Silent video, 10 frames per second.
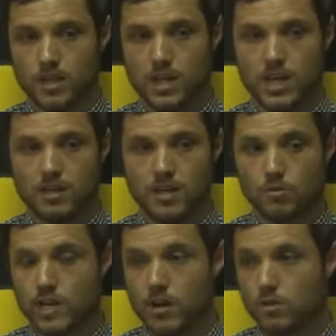Again,
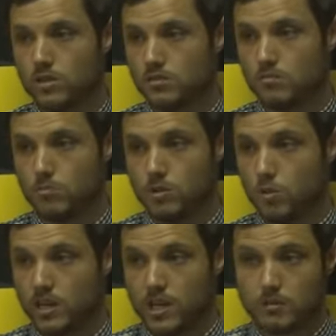0-0, and we
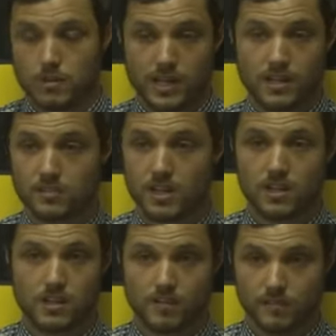go on to
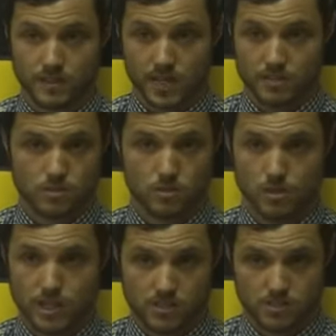Airdrie for the next two
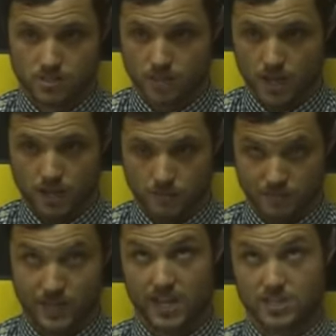legs,
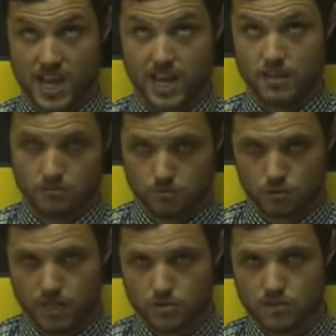for the next tie,
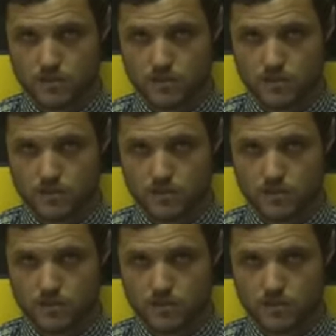2 legs